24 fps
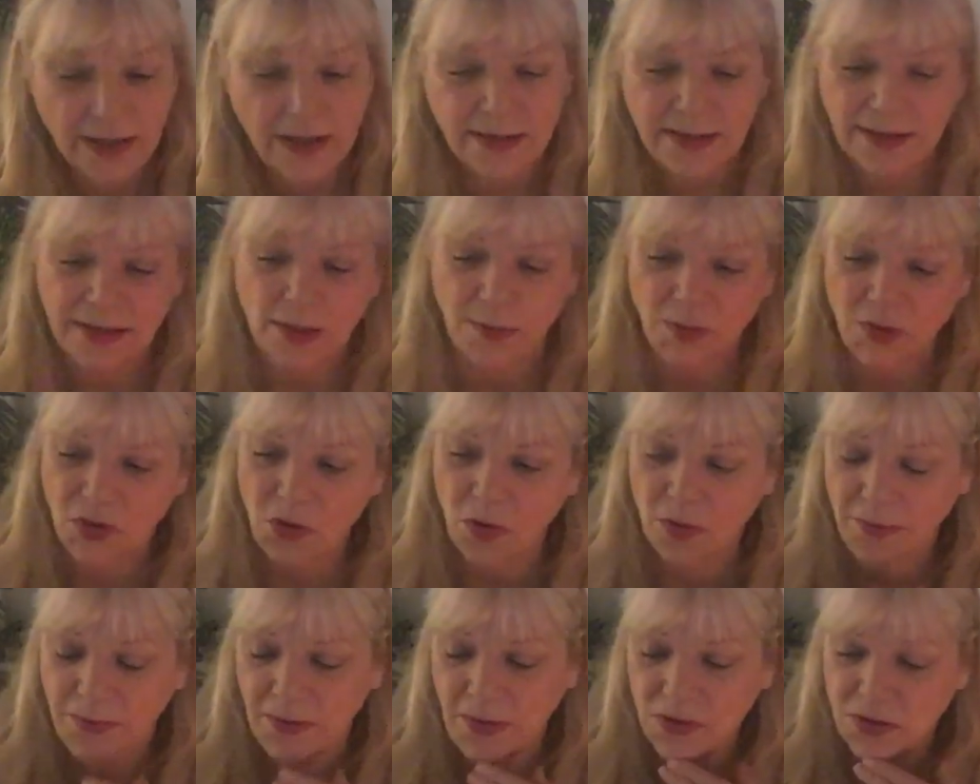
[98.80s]
some
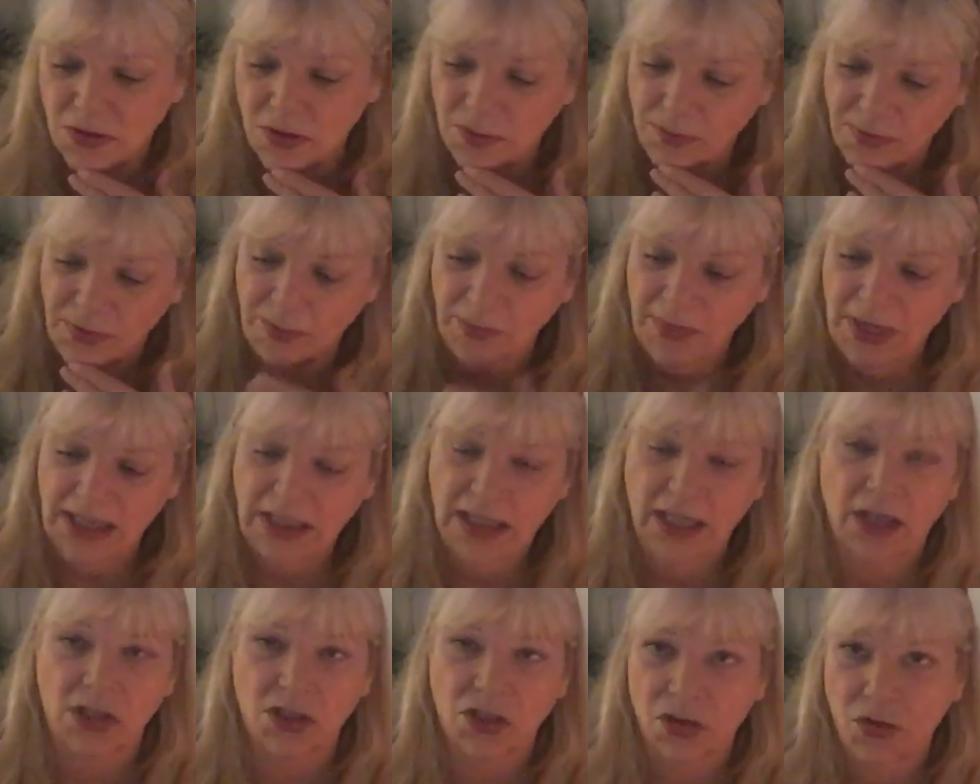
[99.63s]
Scorpios could be
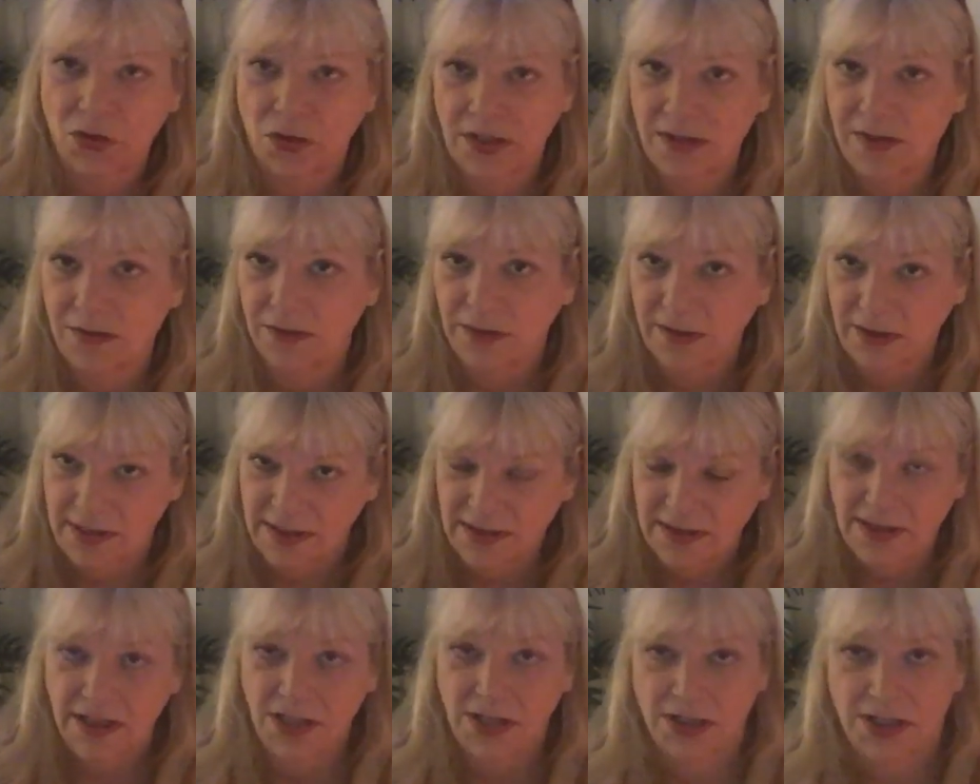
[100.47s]
making a choice or a
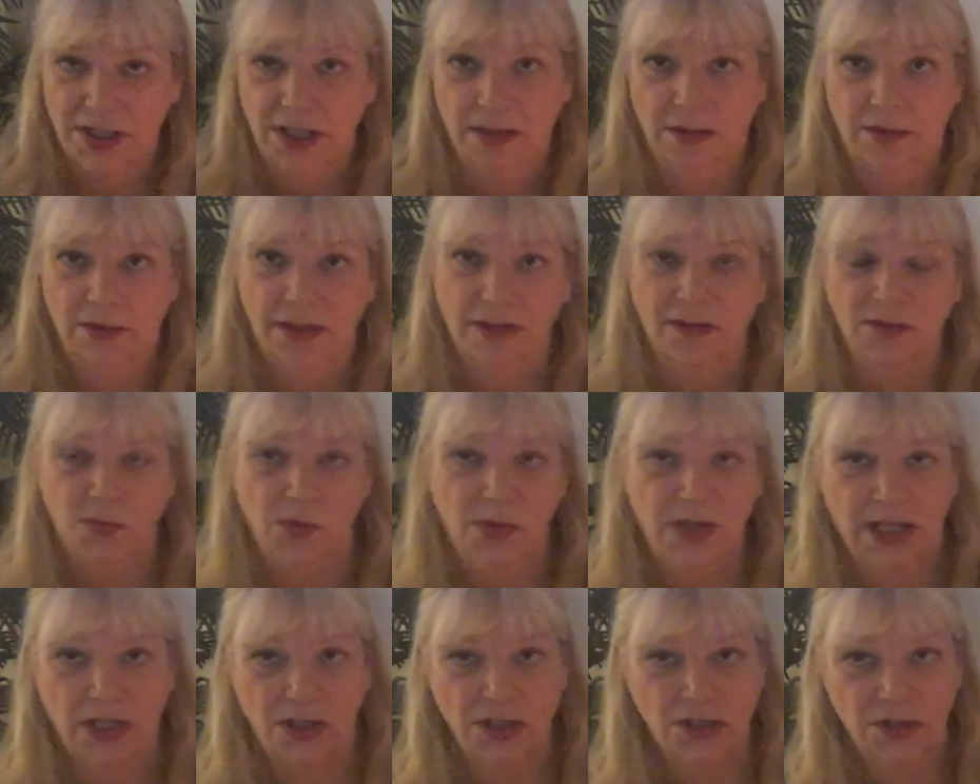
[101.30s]
decision because we
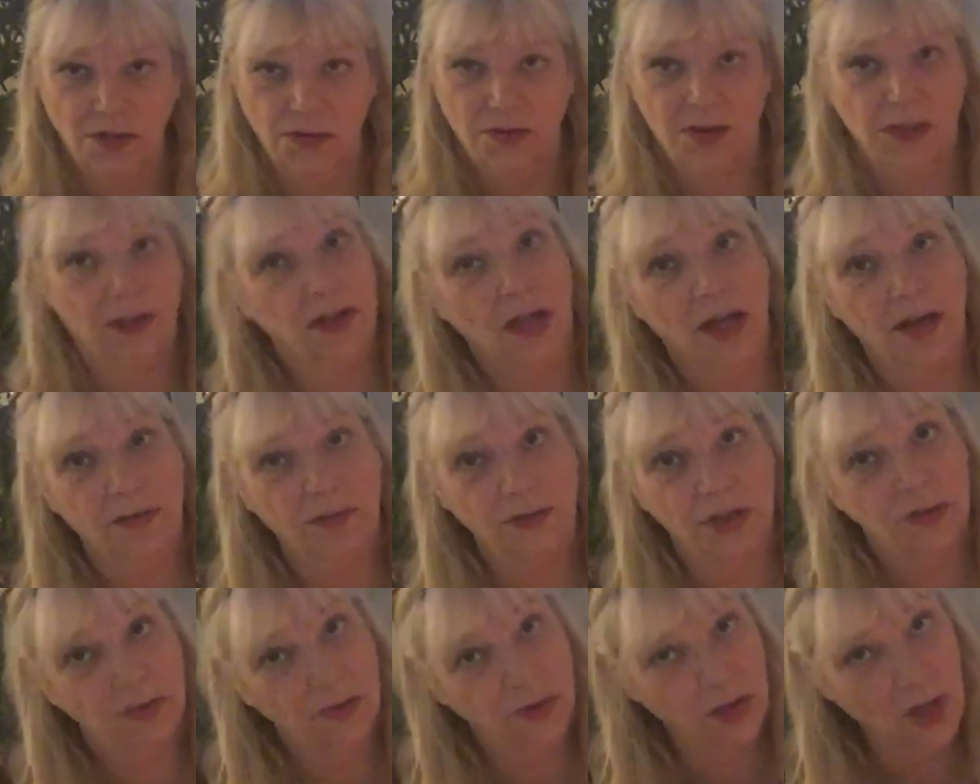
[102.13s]
can choose to love,
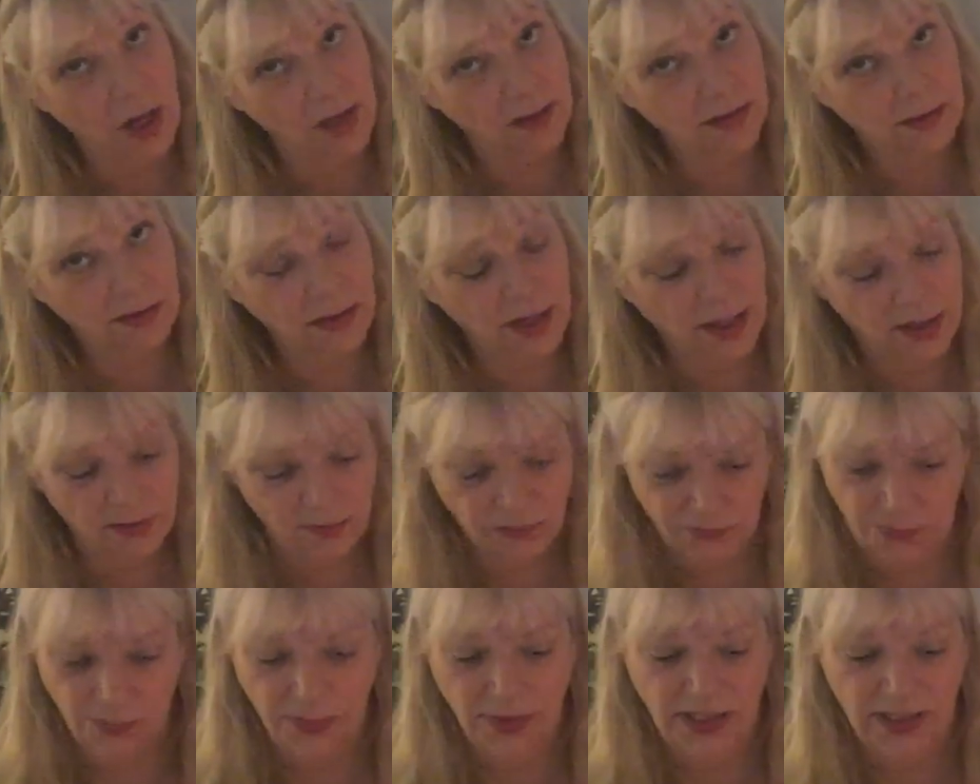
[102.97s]
choose not to
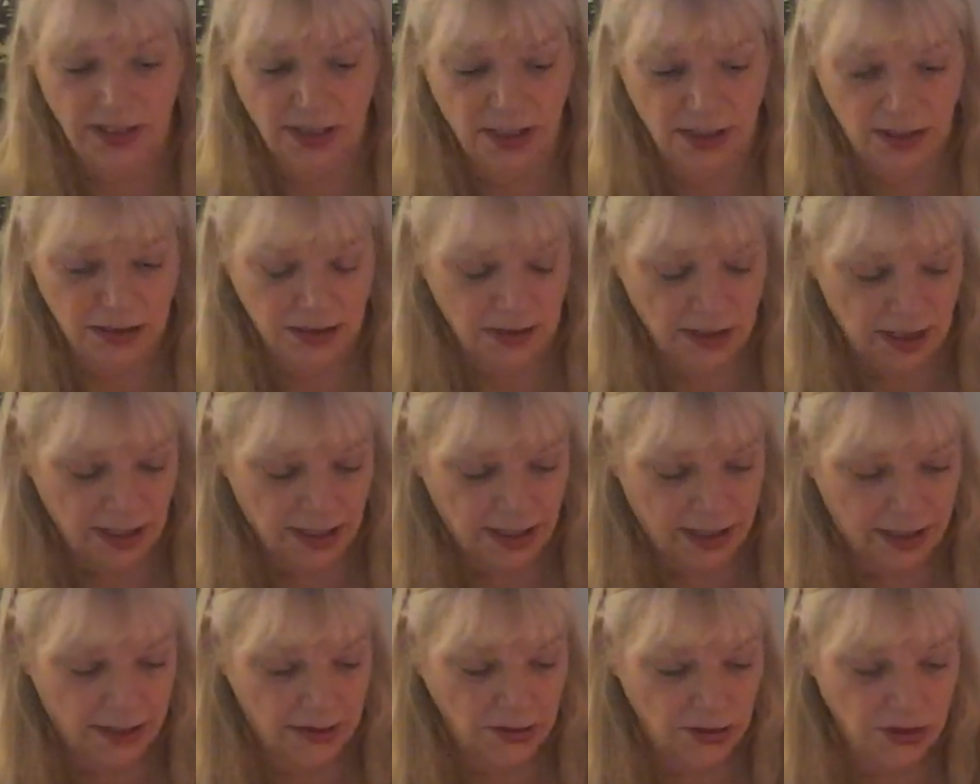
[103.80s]
love. We can
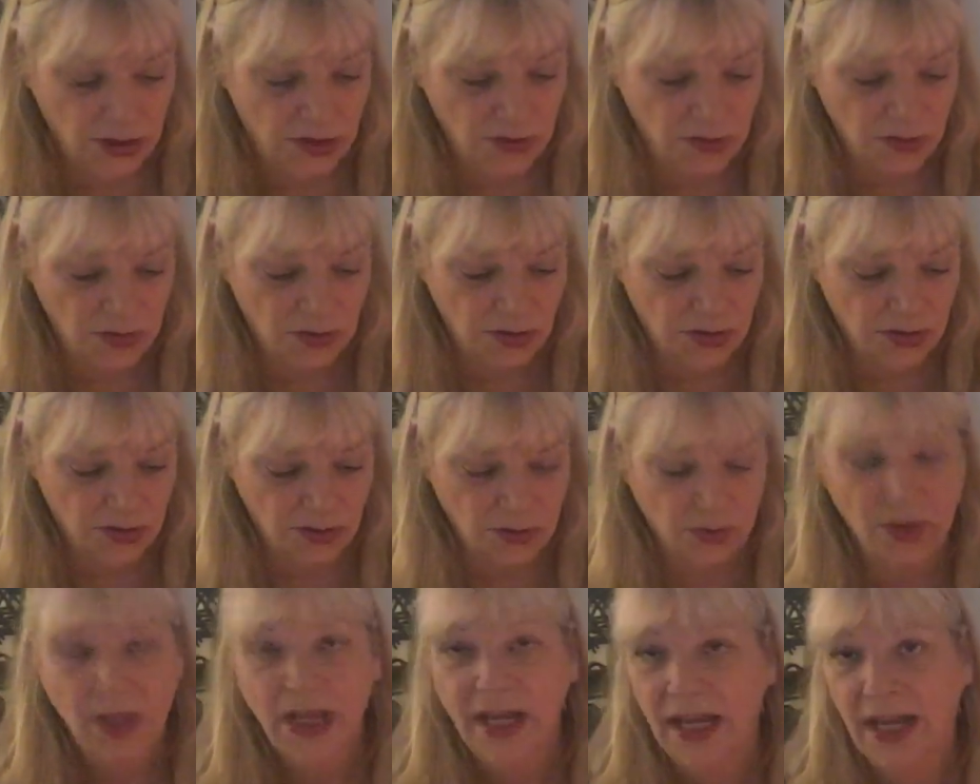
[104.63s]
uh, choose
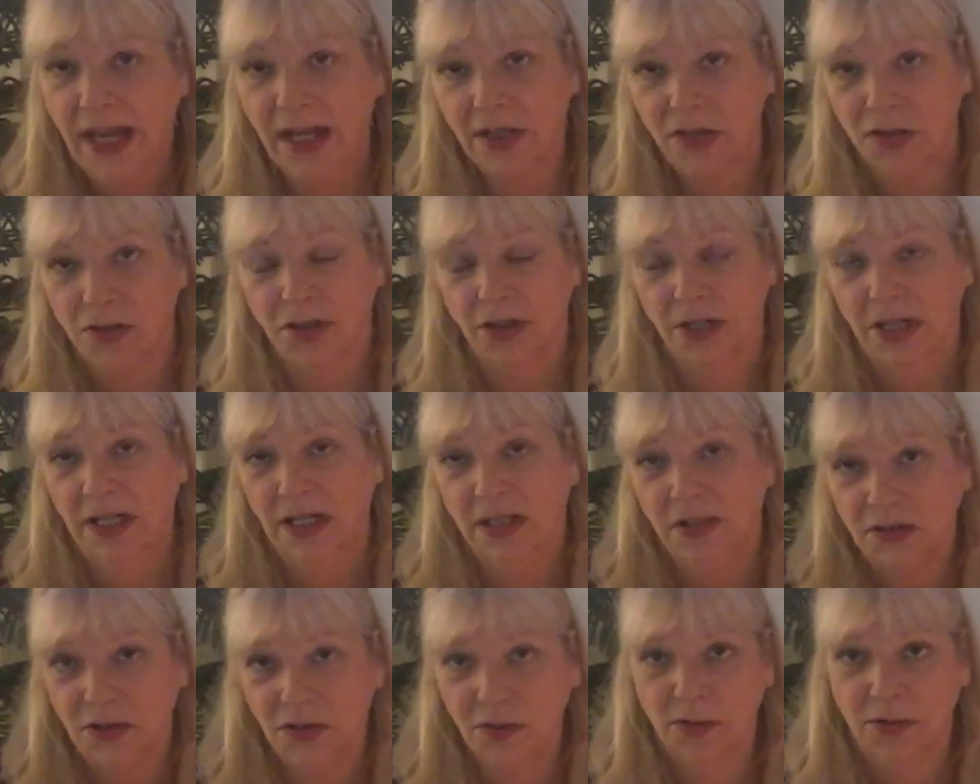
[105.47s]
to enter
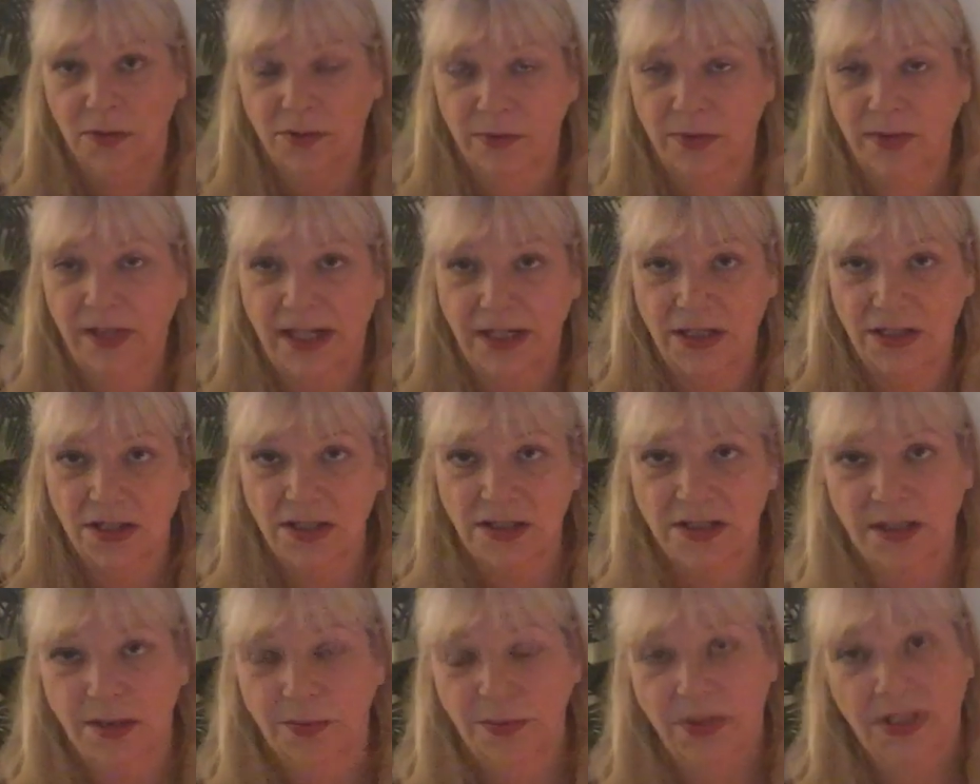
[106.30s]
into a
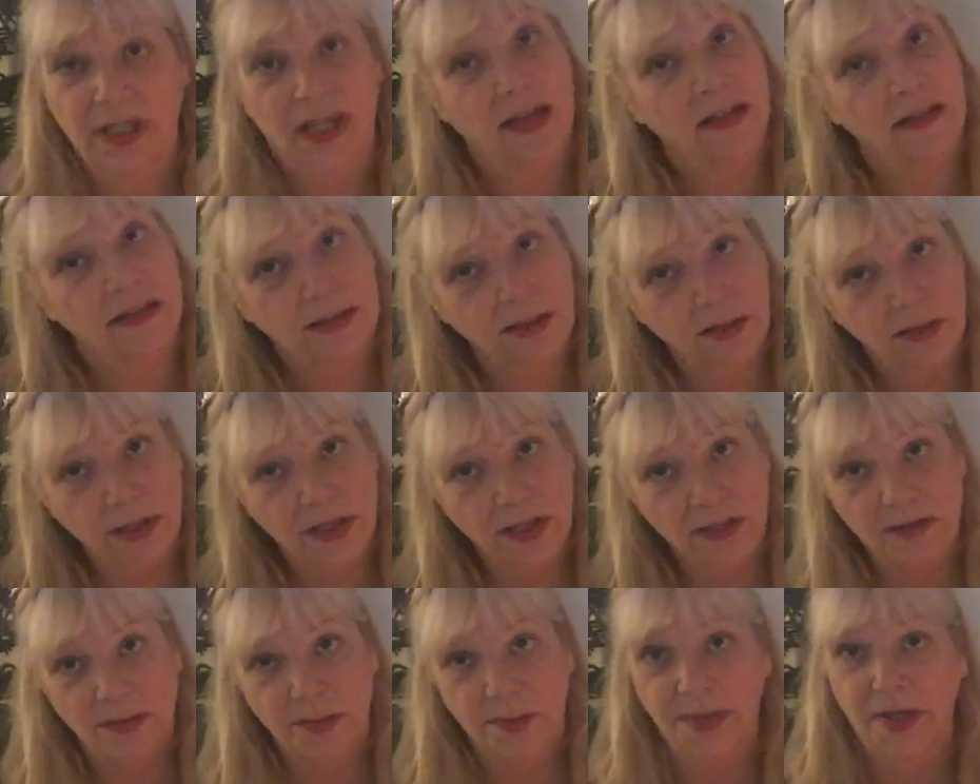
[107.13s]
relationship and get
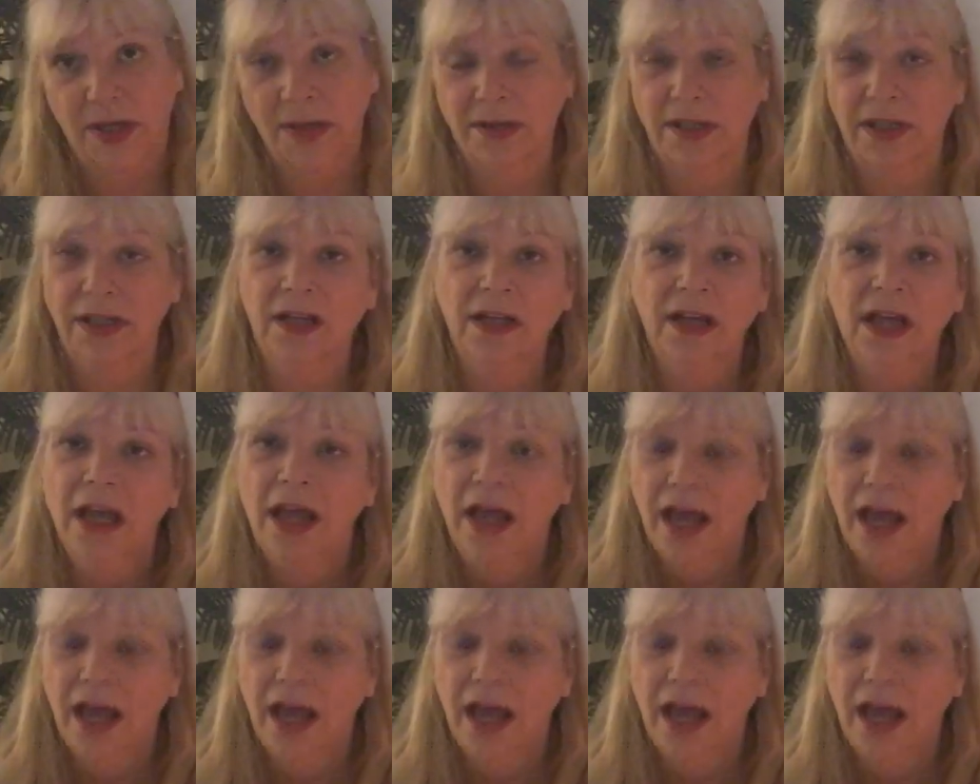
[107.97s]
serious about it.